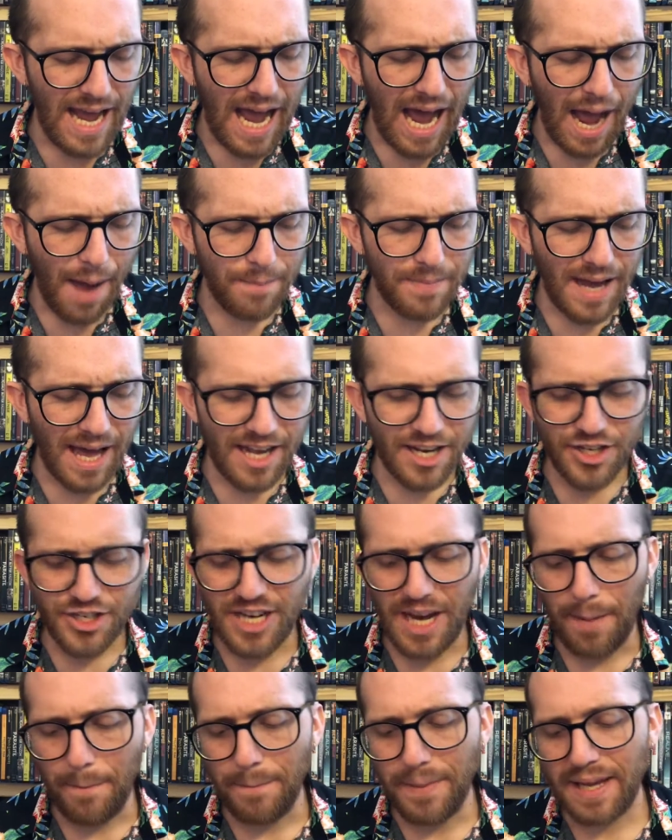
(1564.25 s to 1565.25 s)
I'm not
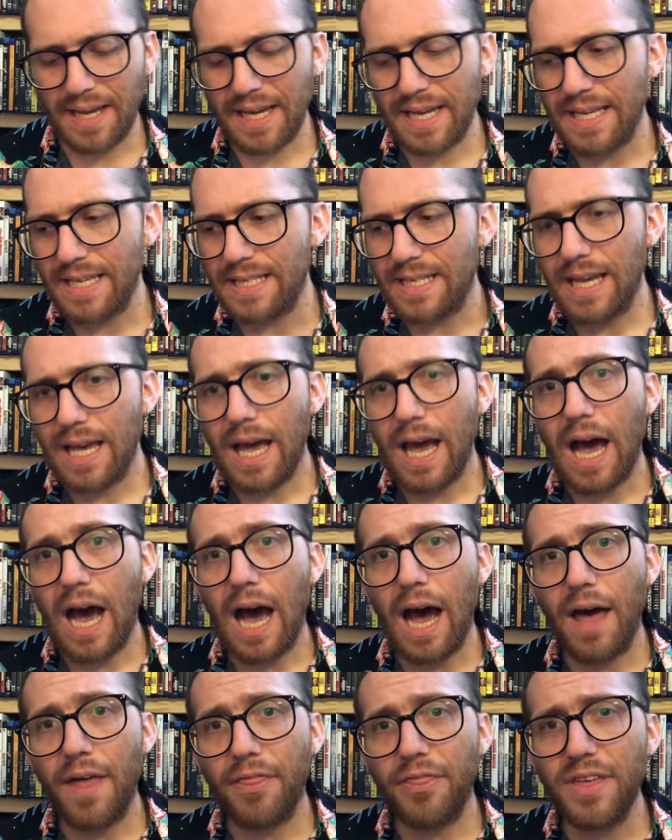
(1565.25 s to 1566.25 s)
ashamed because
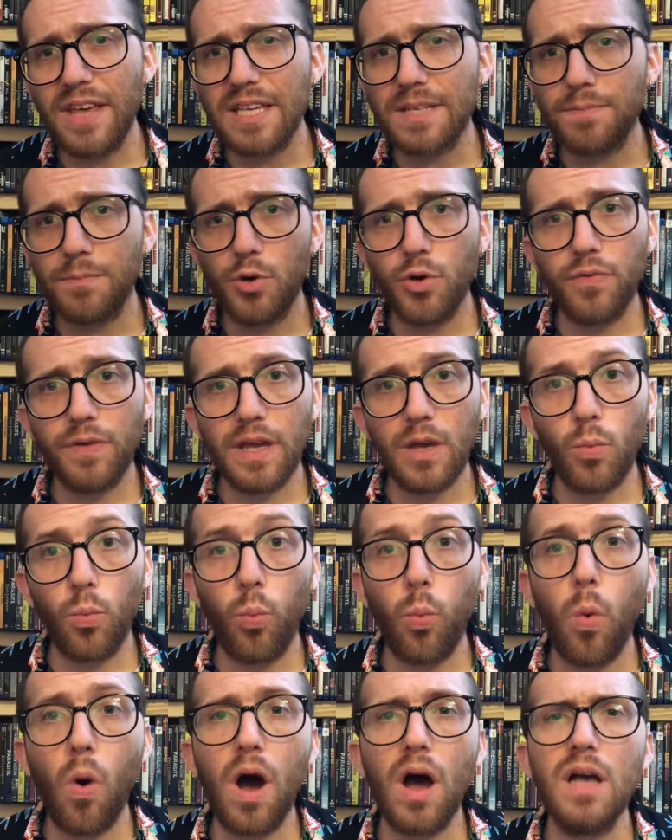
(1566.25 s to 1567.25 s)
this movie
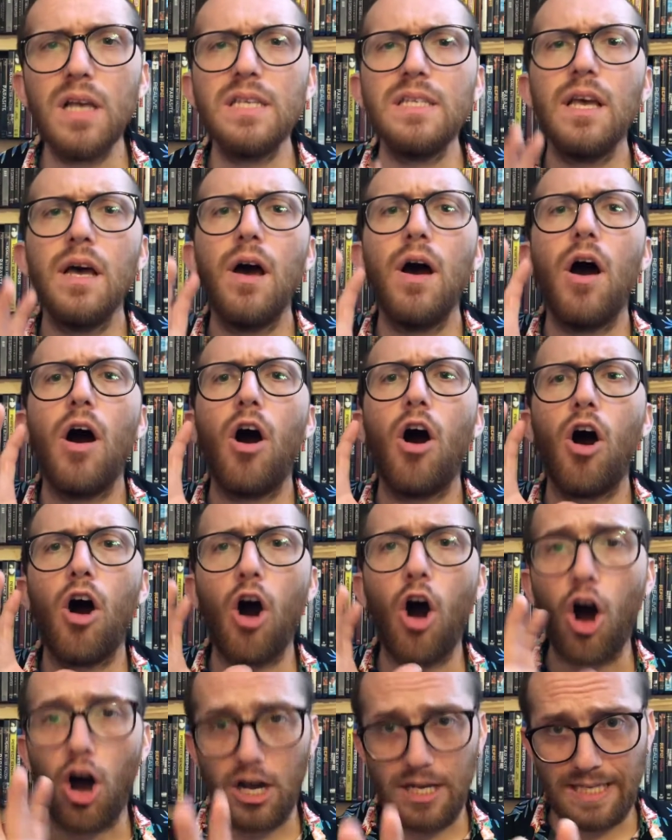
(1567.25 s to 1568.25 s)
was
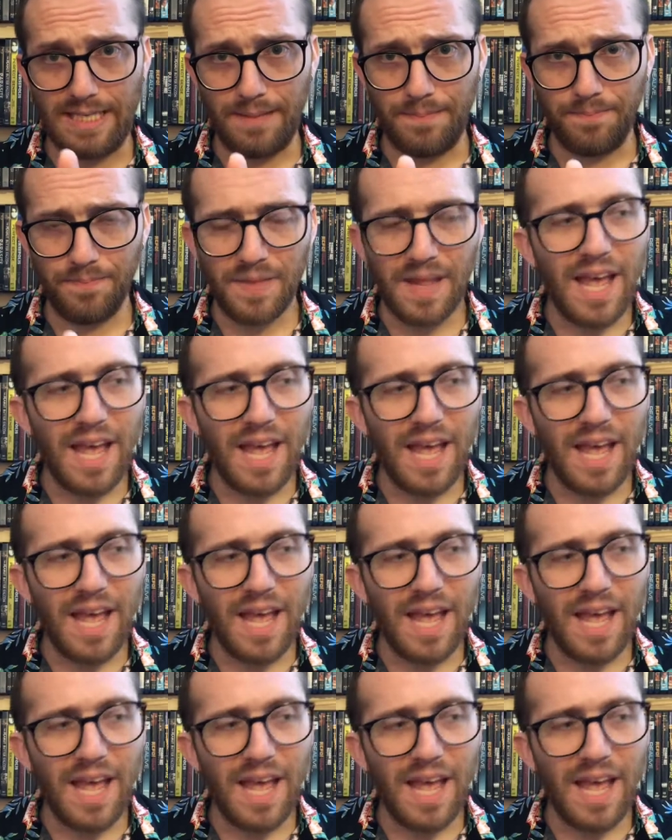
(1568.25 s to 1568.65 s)
awesome.